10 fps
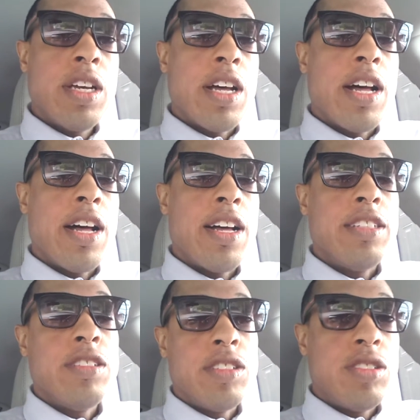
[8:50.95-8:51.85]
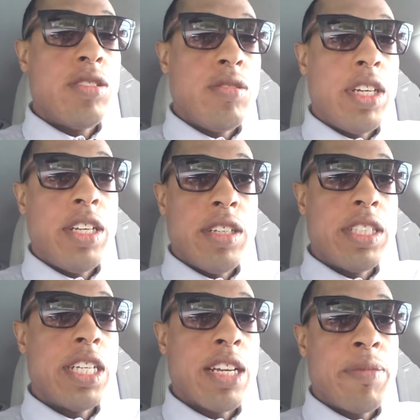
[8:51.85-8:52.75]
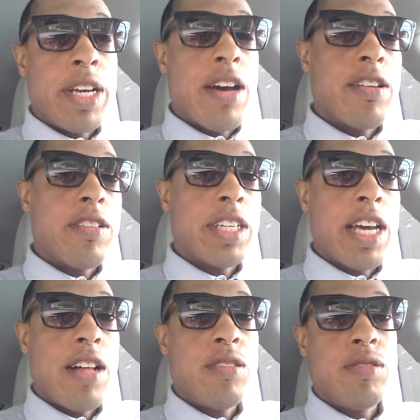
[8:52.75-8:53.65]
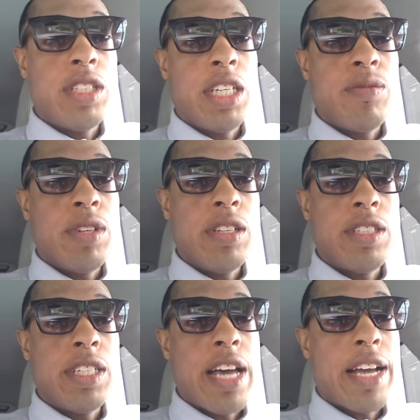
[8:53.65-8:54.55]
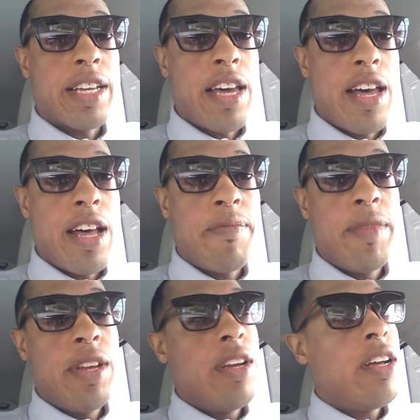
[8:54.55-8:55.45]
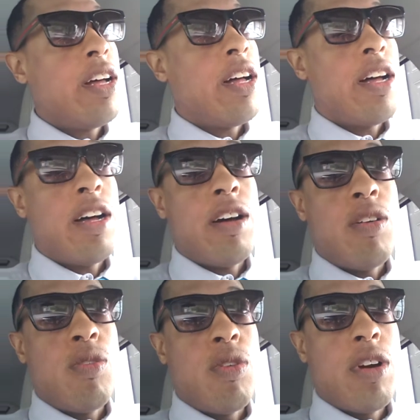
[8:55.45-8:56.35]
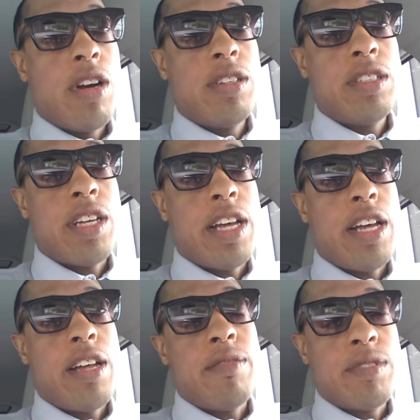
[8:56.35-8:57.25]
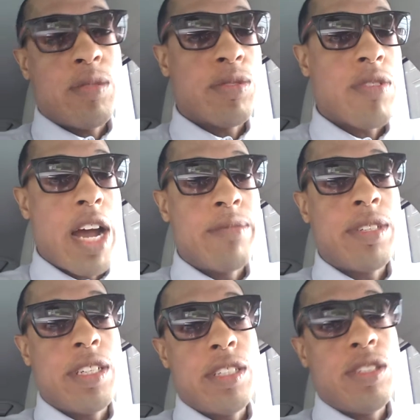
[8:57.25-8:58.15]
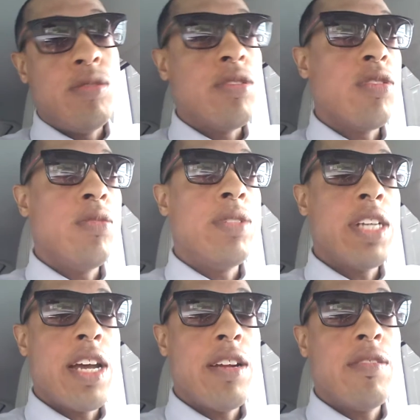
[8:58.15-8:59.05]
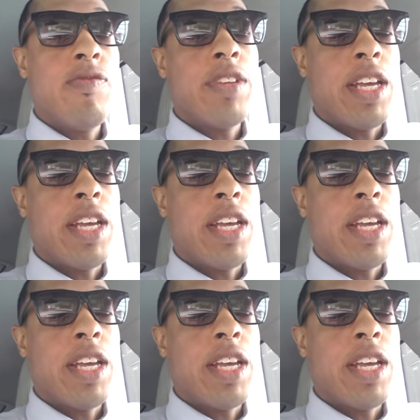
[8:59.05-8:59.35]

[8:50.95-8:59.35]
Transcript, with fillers: Uh, you can tune in. You can check me out on CalhounTeamRealty.com uh, or um, subscribe to this YouTube channel.